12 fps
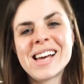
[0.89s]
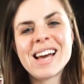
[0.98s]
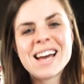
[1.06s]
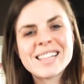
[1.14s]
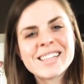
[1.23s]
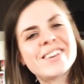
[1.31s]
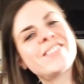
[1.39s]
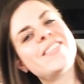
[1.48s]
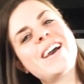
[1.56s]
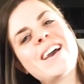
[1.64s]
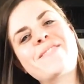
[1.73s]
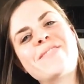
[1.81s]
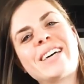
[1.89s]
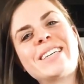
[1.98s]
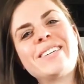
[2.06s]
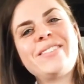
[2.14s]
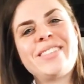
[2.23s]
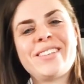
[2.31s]
Hello and
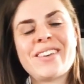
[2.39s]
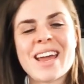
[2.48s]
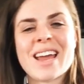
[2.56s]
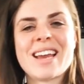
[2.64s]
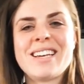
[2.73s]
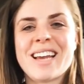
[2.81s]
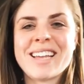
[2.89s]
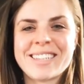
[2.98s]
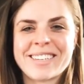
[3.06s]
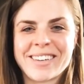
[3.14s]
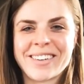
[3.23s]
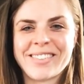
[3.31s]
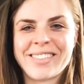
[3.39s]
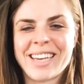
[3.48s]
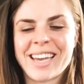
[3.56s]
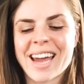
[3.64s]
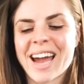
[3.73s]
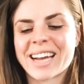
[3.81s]
welcome to another
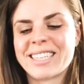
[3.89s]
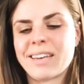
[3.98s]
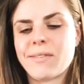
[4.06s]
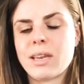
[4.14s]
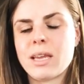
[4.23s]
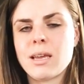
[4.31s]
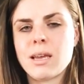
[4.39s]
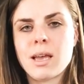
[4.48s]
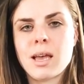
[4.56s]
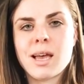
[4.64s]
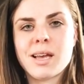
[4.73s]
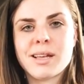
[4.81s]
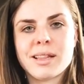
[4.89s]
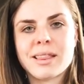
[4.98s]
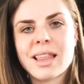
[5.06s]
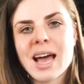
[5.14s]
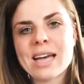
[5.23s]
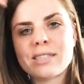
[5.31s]
OT activity.
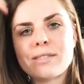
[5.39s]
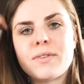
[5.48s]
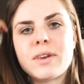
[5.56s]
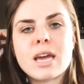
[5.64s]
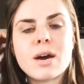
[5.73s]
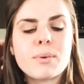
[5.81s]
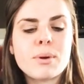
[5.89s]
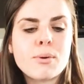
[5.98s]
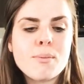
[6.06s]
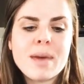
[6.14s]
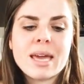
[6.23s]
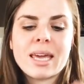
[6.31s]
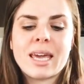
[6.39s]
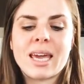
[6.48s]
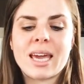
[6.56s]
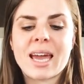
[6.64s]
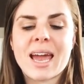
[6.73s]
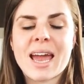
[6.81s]
Last video we were
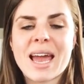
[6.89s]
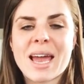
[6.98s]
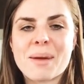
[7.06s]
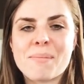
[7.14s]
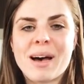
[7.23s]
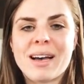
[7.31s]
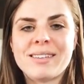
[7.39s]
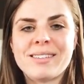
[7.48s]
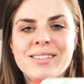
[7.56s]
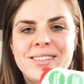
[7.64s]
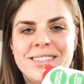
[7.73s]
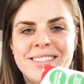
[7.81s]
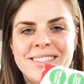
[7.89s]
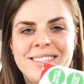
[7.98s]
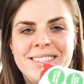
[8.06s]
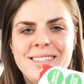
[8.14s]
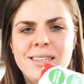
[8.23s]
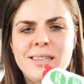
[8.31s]
making a puzzle.
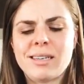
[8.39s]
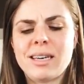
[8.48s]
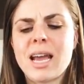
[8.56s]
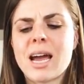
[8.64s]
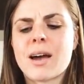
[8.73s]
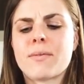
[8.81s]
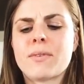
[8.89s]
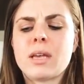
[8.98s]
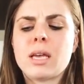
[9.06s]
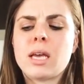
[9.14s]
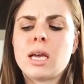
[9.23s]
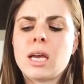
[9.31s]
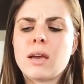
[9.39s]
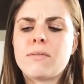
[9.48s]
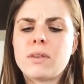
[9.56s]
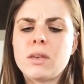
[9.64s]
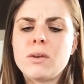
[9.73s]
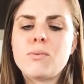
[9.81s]
Now,
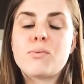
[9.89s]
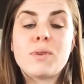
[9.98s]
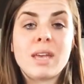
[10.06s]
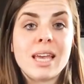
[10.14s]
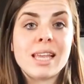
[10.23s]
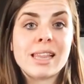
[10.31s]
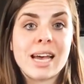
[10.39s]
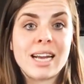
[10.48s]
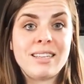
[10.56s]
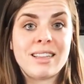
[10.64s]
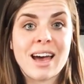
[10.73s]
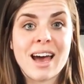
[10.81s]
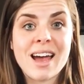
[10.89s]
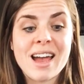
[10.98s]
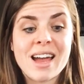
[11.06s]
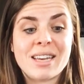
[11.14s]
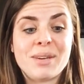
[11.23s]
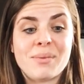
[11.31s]
if you really liked that
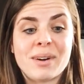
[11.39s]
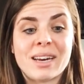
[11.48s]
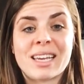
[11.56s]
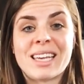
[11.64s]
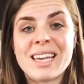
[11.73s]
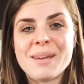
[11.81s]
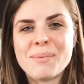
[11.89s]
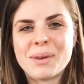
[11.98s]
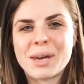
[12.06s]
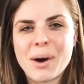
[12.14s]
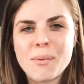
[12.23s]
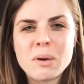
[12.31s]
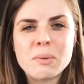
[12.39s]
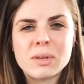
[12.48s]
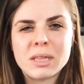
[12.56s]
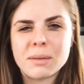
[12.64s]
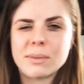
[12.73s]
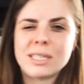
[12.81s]
and you want to keep going
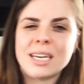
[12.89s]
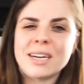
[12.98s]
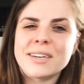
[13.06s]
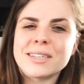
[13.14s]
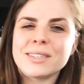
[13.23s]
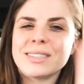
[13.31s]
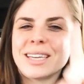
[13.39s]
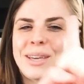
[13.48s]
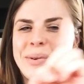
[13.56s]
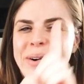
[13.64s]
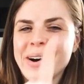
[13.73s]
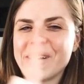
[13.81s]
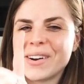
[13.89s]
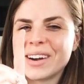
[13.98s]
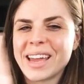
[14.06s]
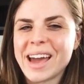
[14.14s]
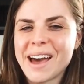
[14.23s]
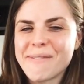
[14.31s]
with the materials that you
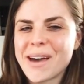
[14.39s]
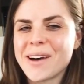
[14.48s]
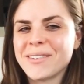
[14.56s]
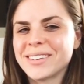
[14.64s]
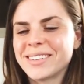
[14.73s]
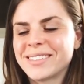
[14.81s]
already have out,